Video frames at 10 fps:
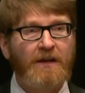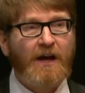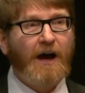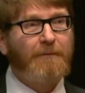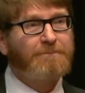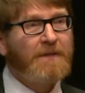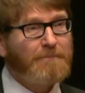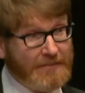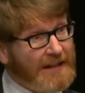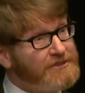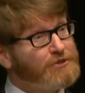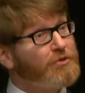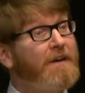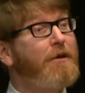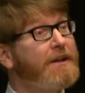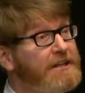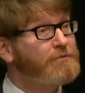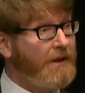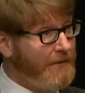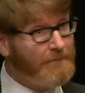Um, but that's just sort of how it is.
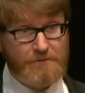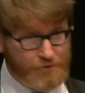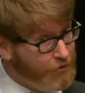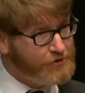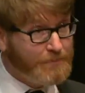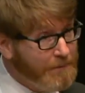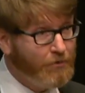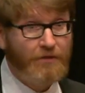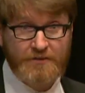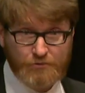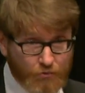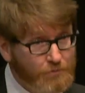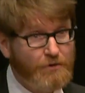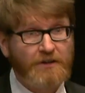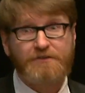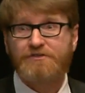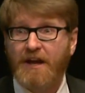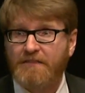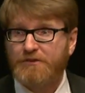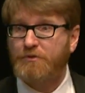I mean, I'm sure there's people in this room who can
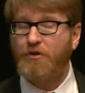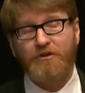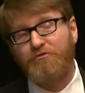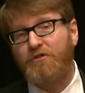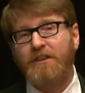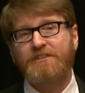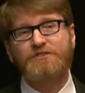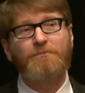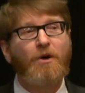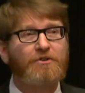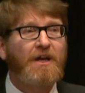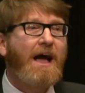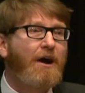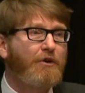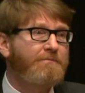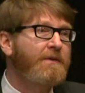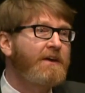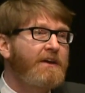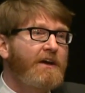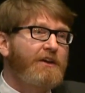understand this. When you're in a really small town,
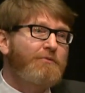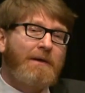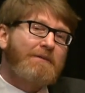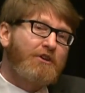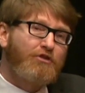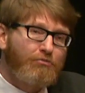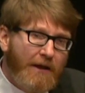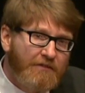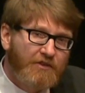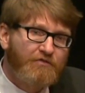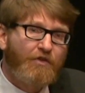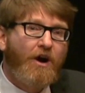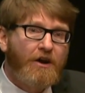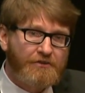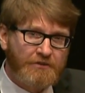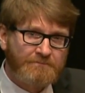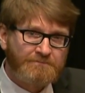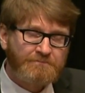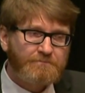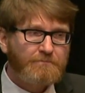you might have a craving for art.
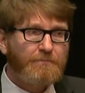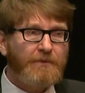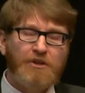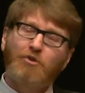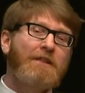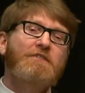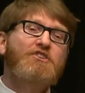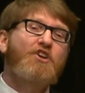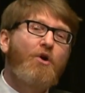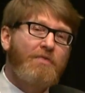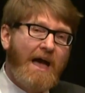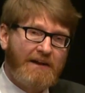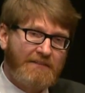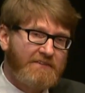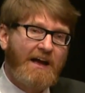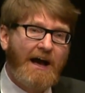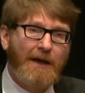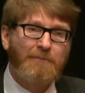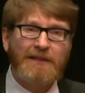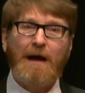You don't even know that at the time.
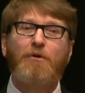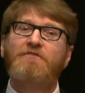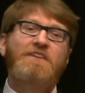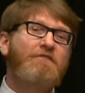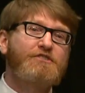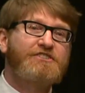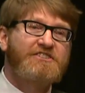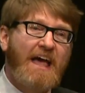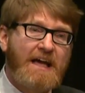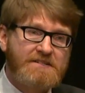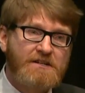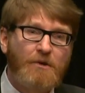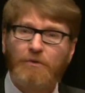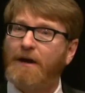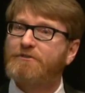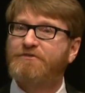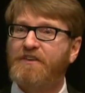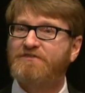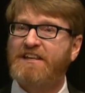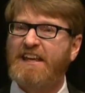Like, I would have never said when I was
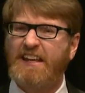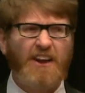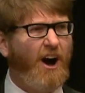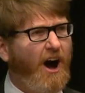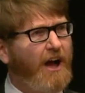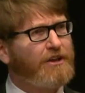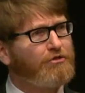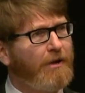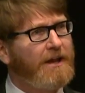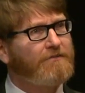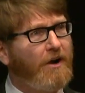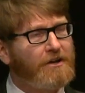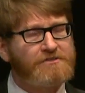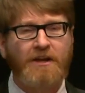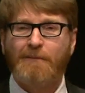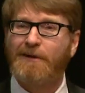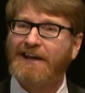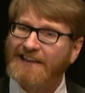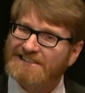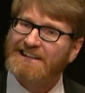fifteen, I crave art, but I
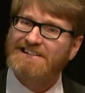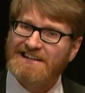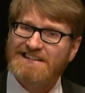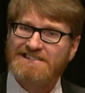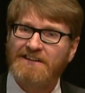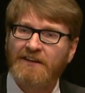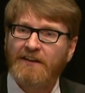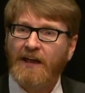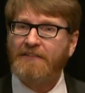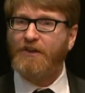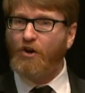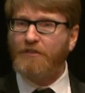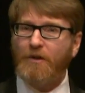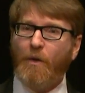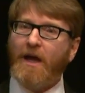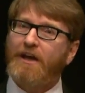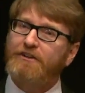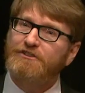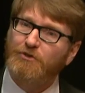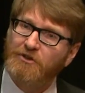guess I did. And the only way I
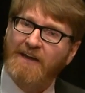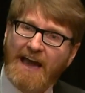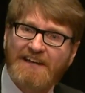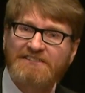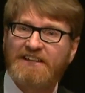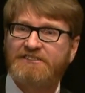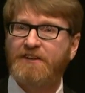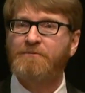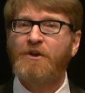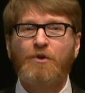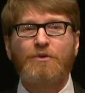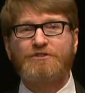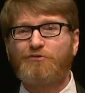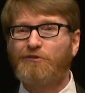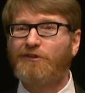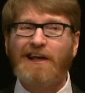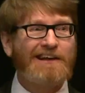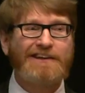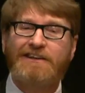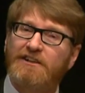could sort of access it was through like
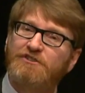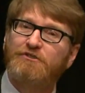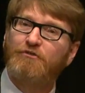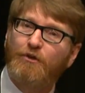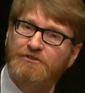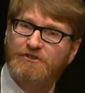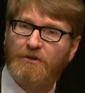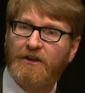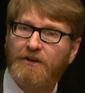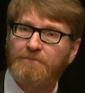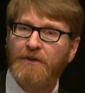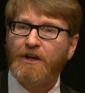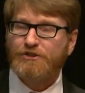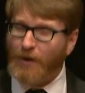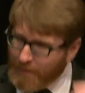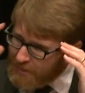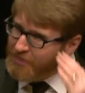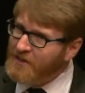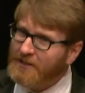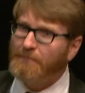a Guns N' Roses record. So I would
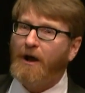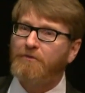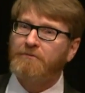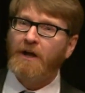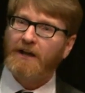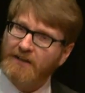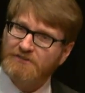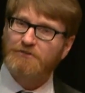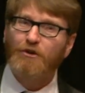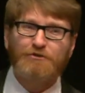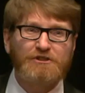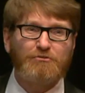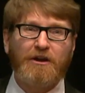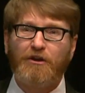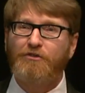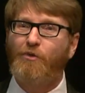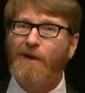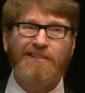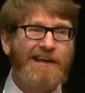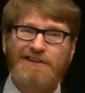think about a Guns N' Roses record the
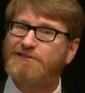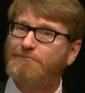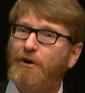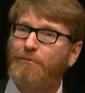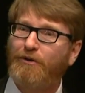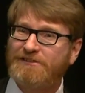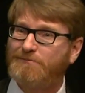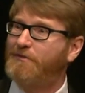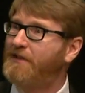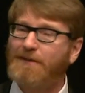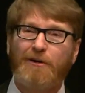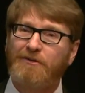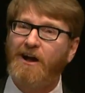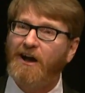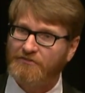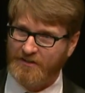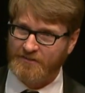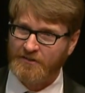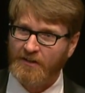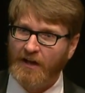way like a smart person would think about Kafka.
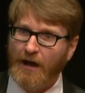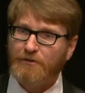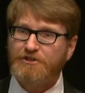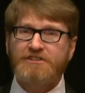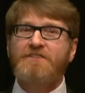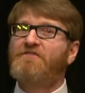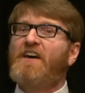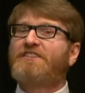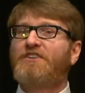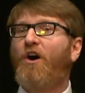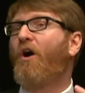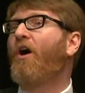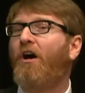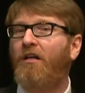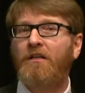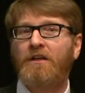I would just invest all